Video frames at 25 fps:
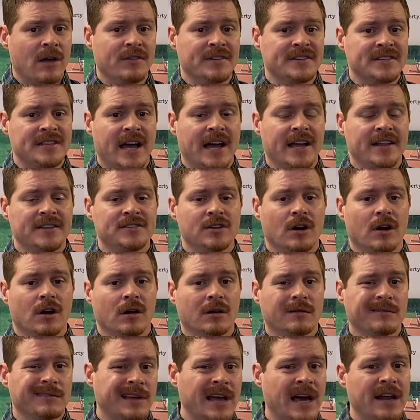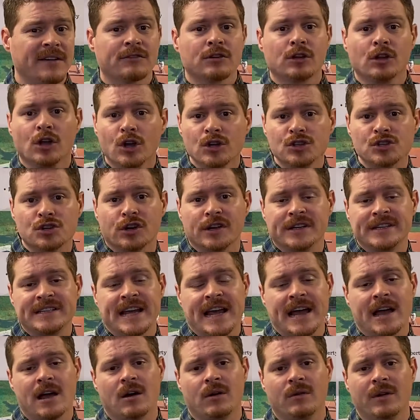the signs are kind of closer to
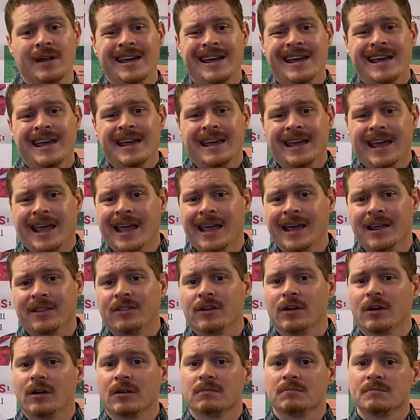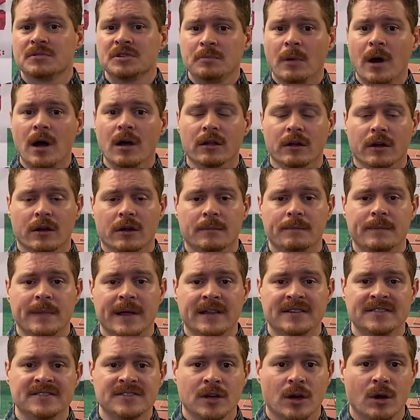town and they're smaller,
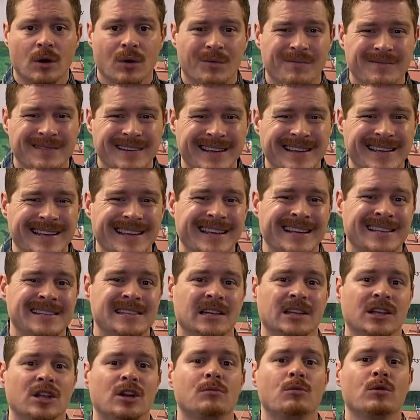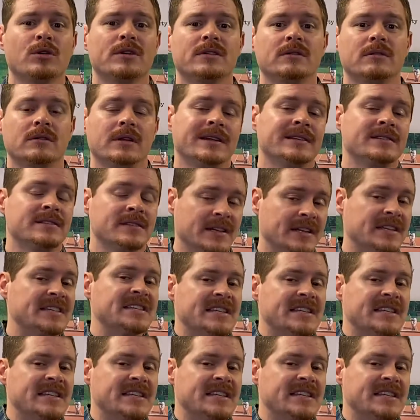and so it's a little more, it's